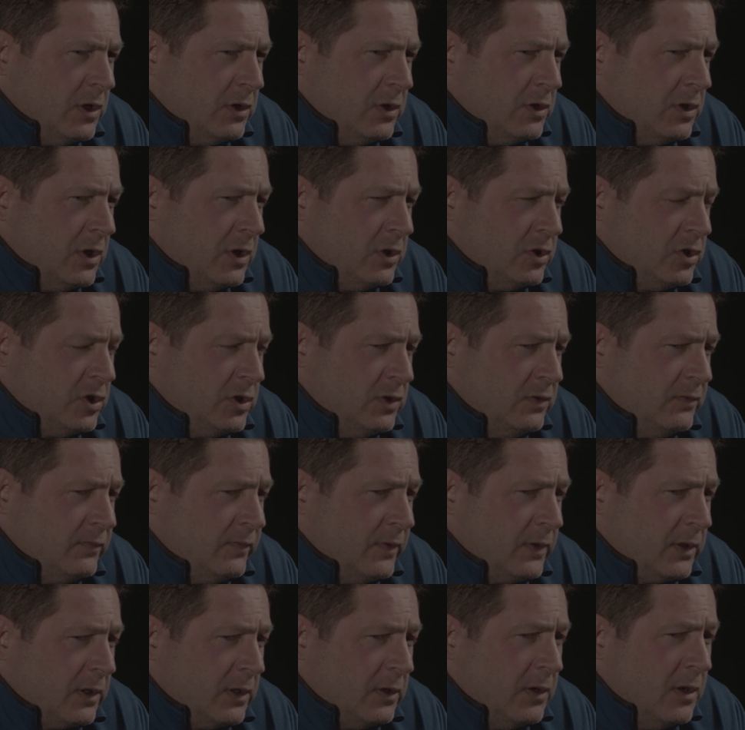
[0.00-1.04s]
And, and she's
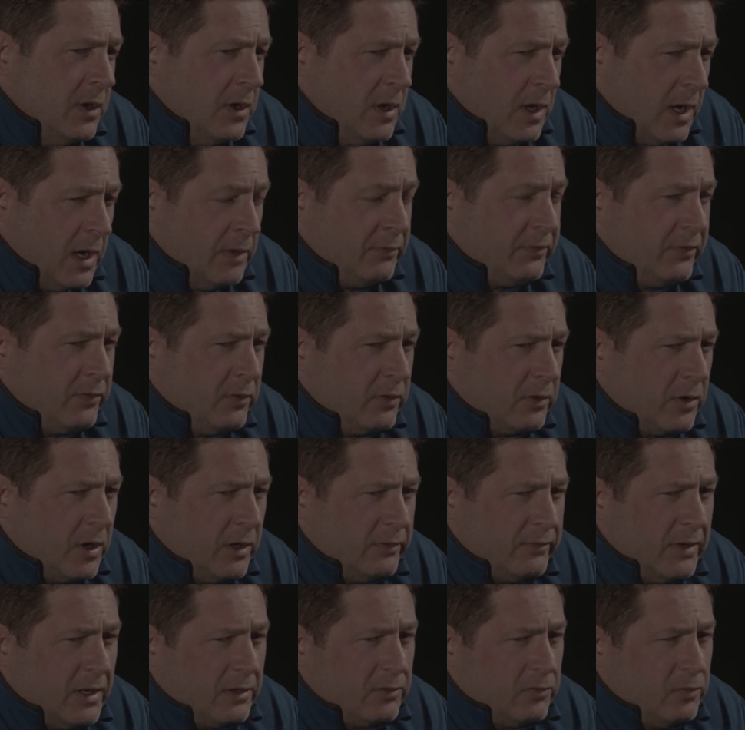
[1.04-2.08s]
fucking, I'm still in
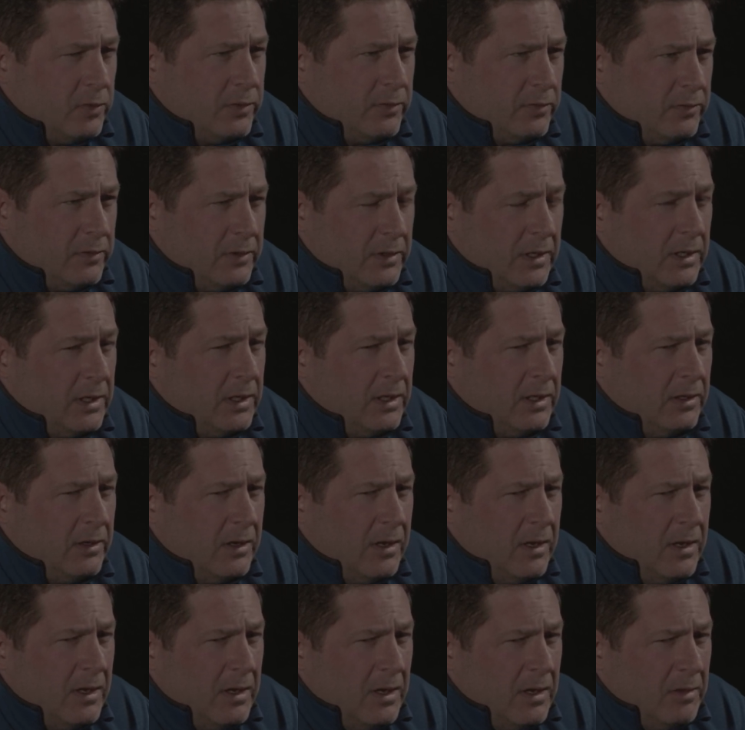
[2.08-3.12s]
contact with her today,
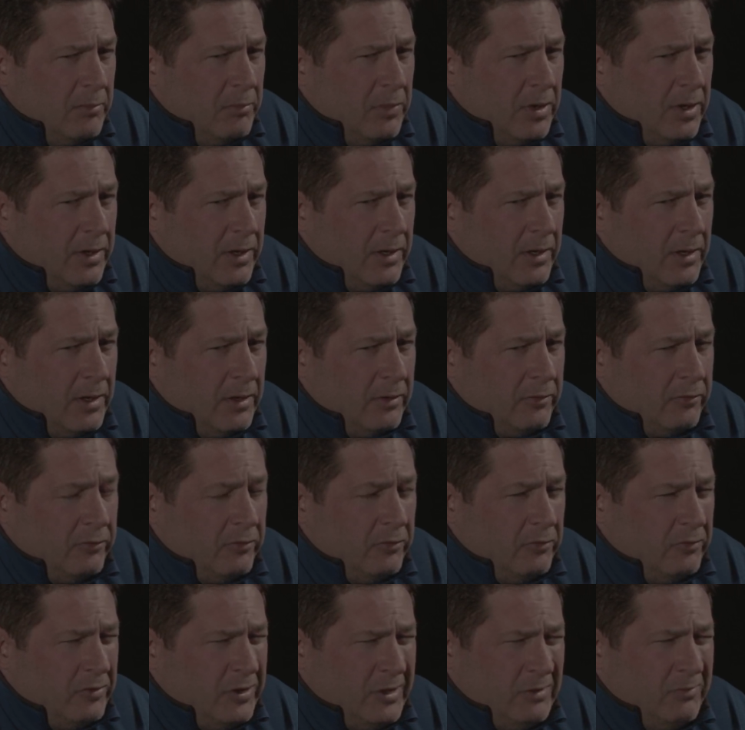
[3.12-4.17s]
but uh,
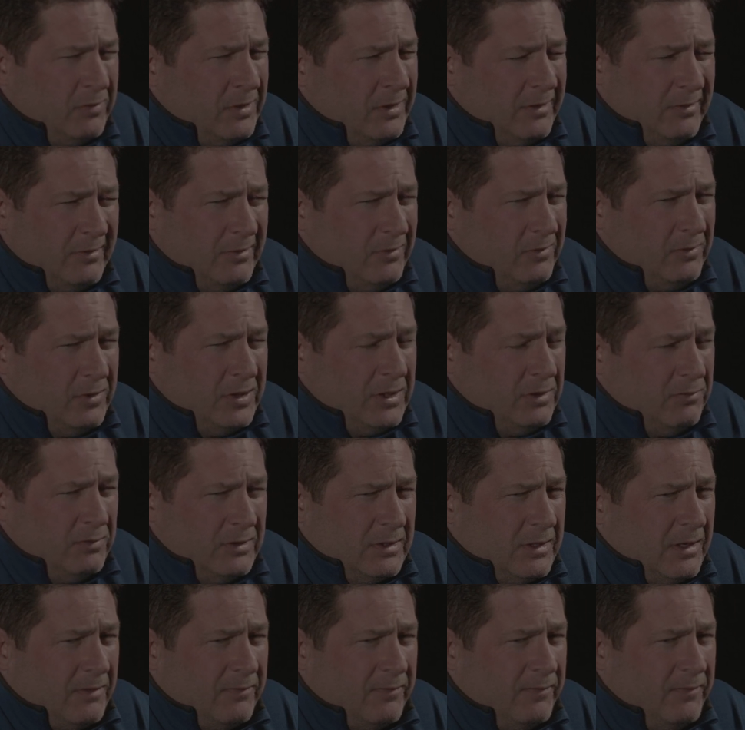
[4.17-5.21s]
she went, dude, she
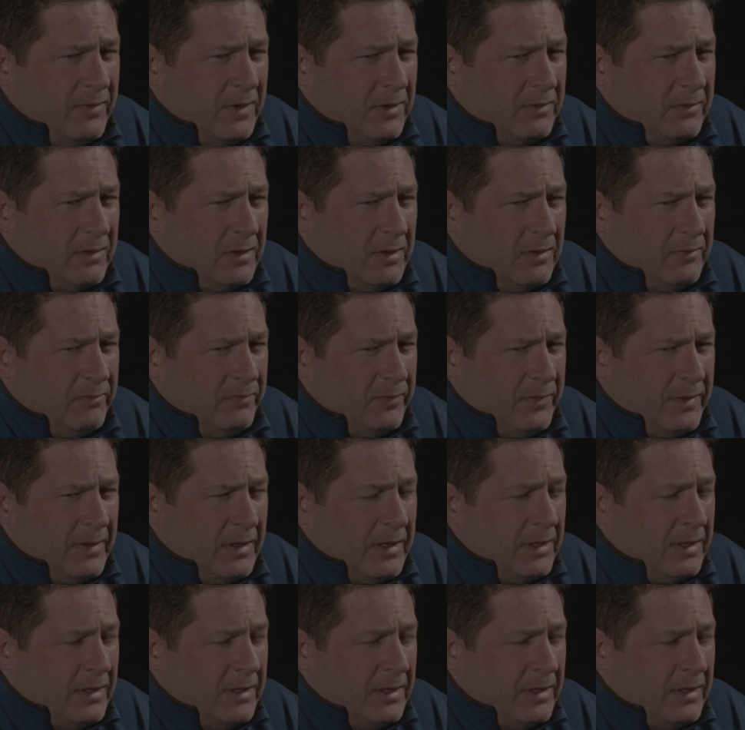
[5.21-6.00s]
was like fucked up.